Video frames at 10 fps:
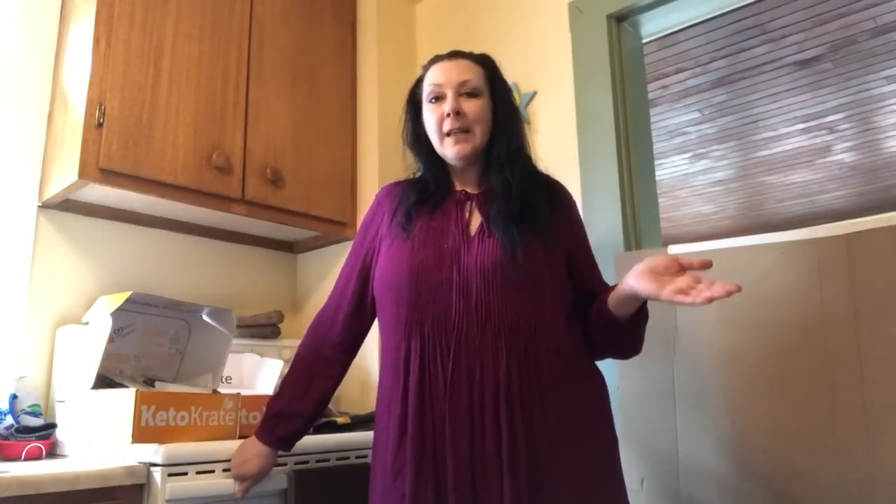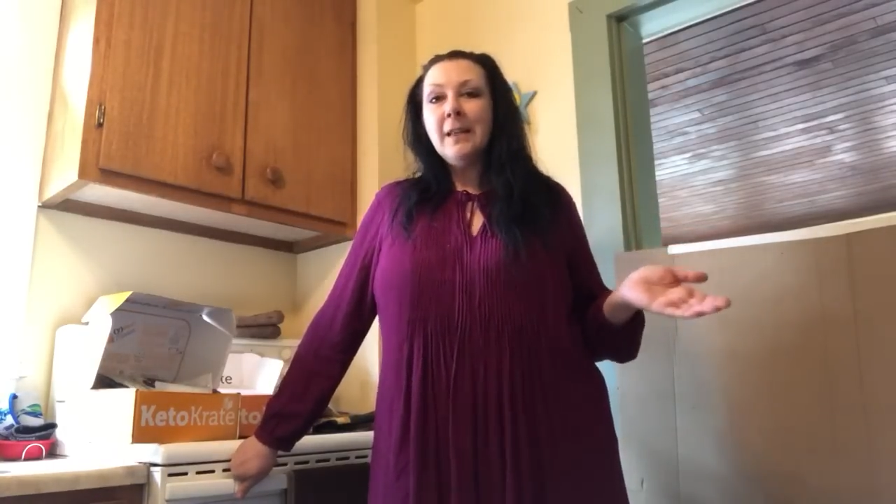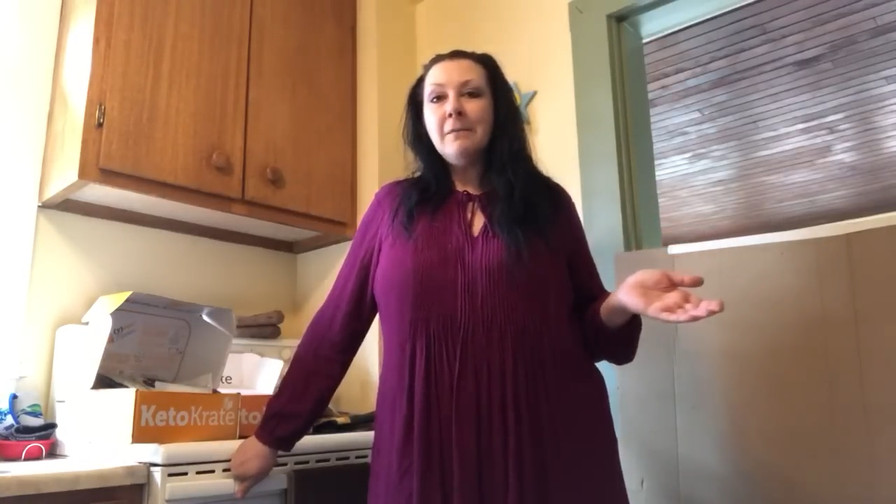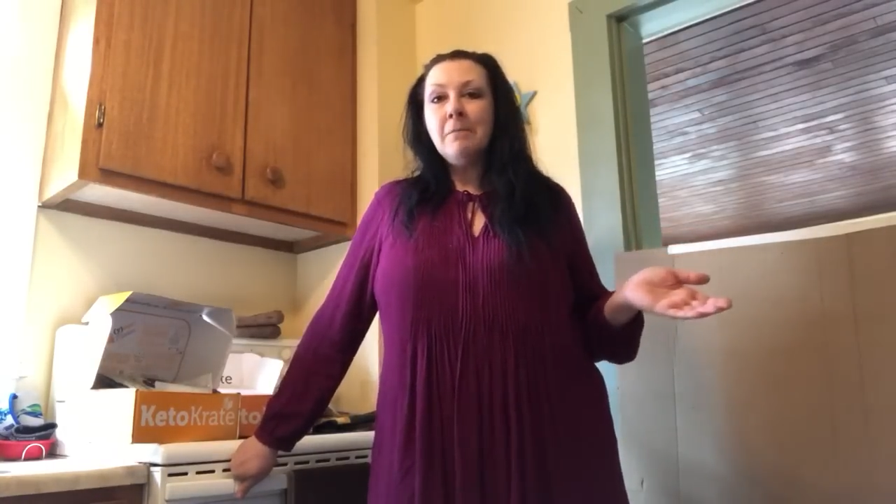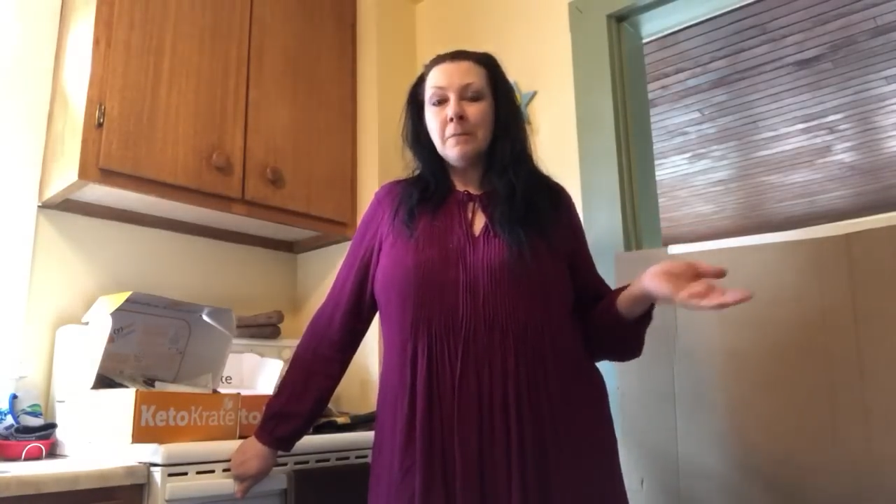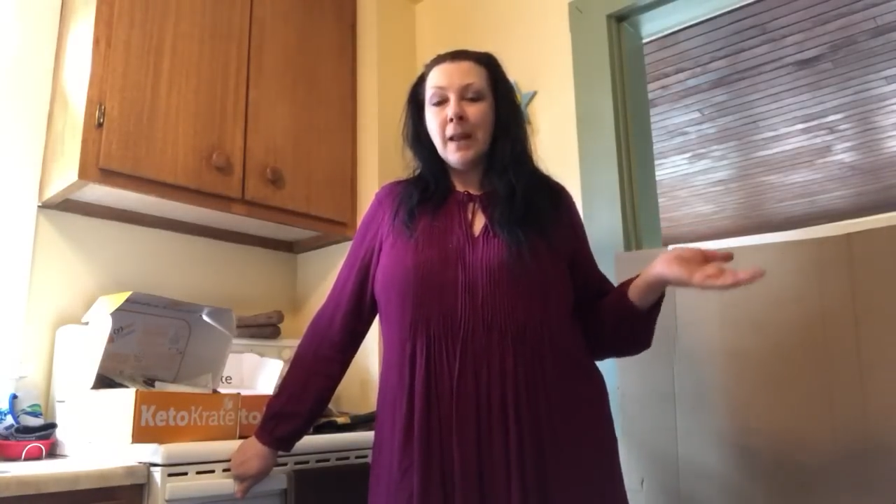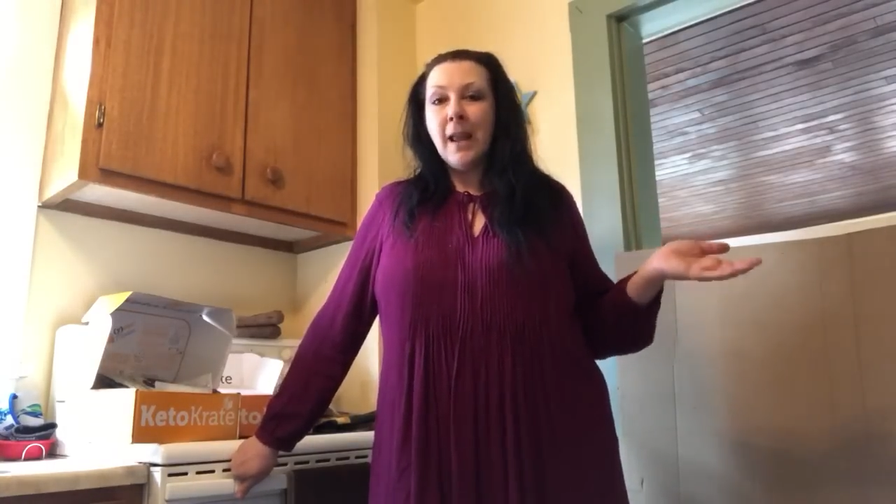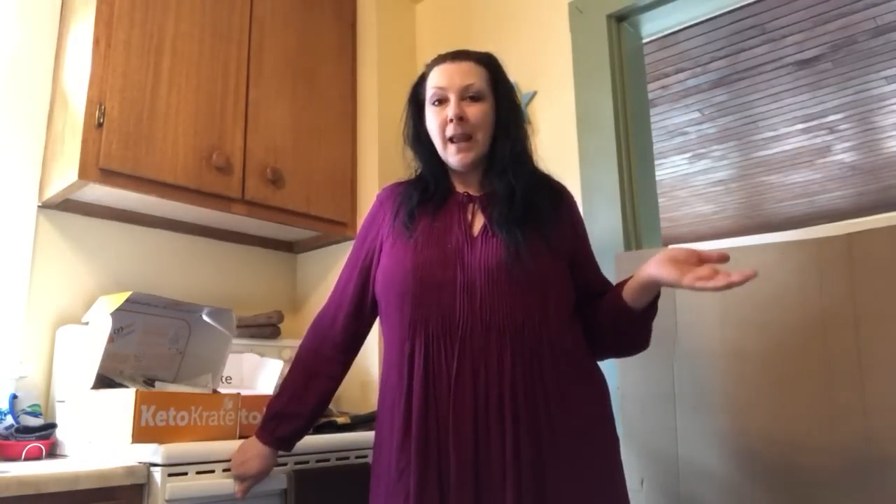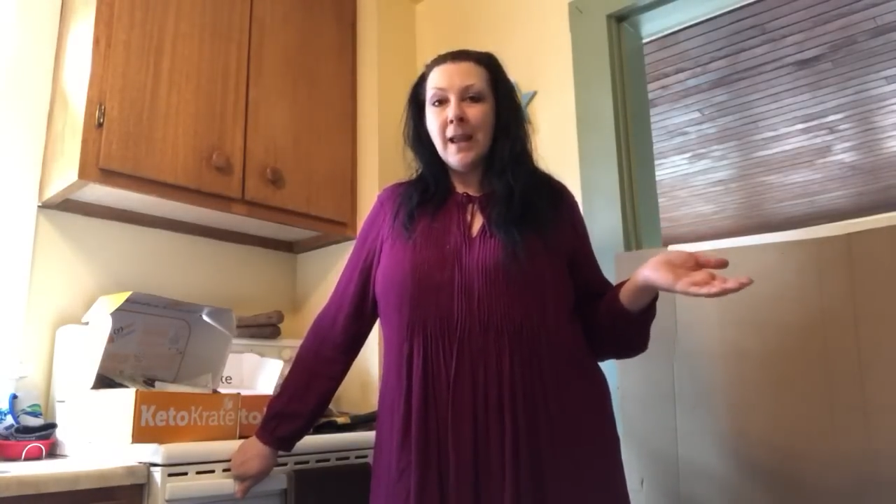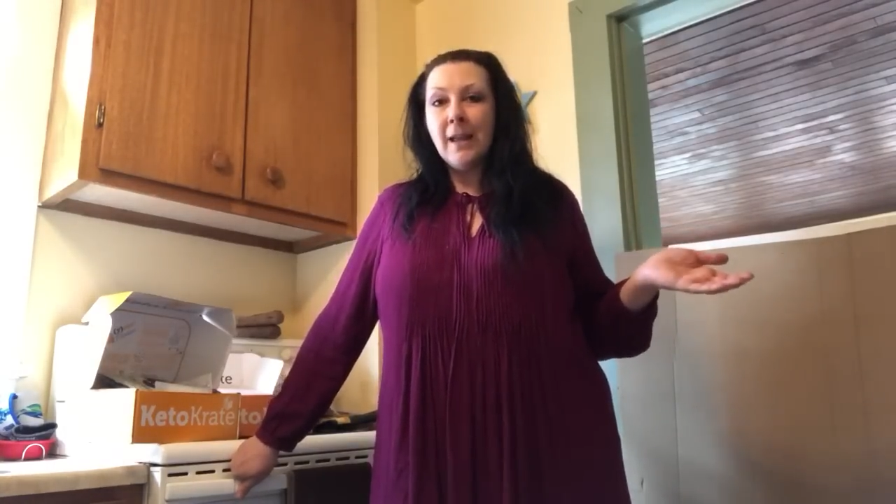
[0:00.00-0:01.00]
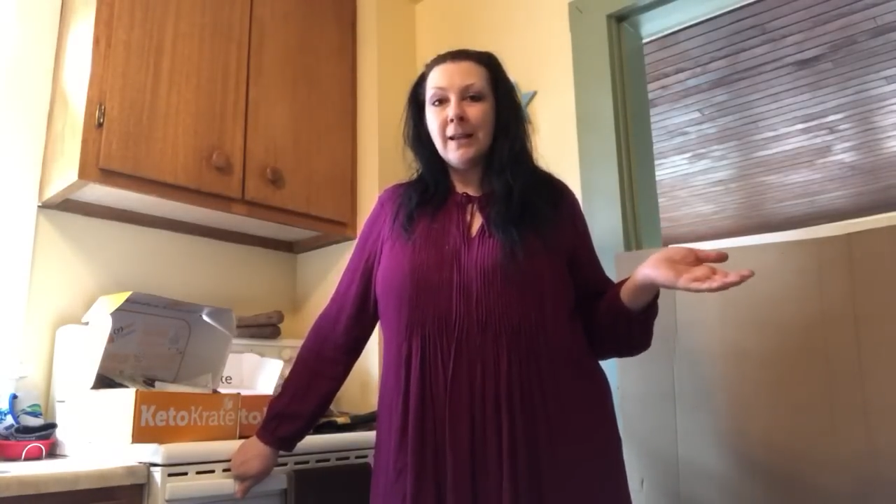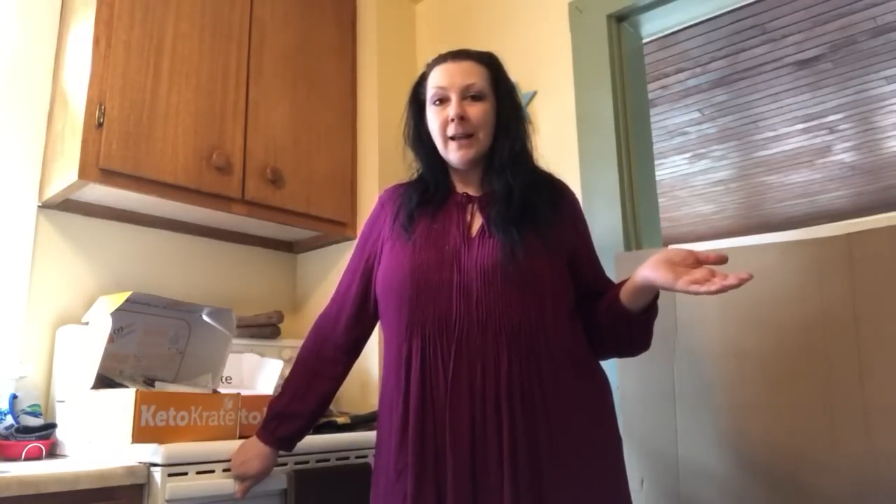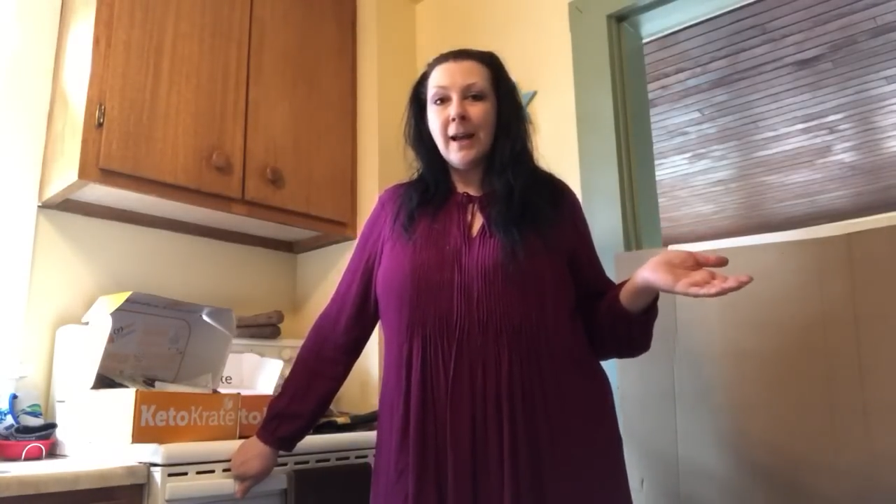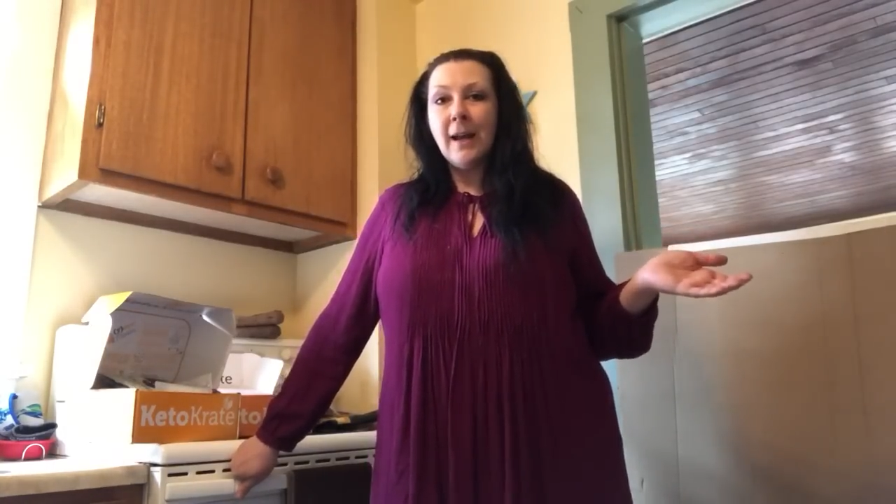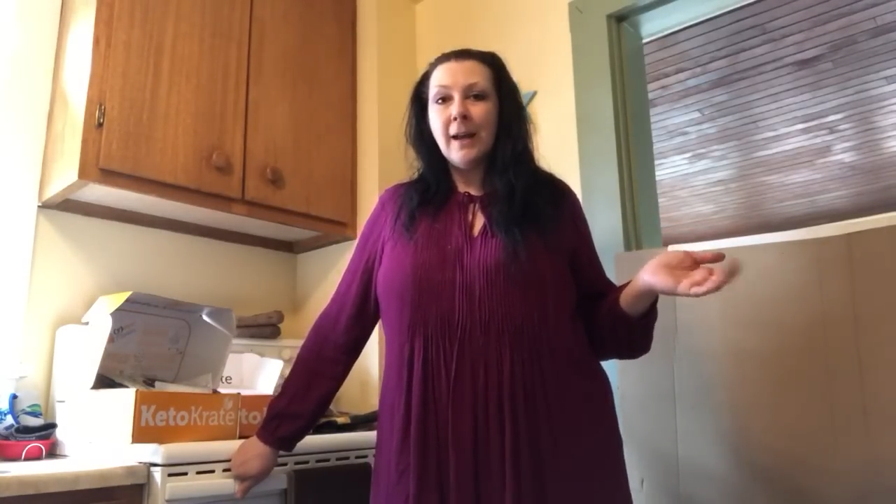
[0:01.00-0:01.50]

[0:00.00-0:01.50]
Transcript: in, and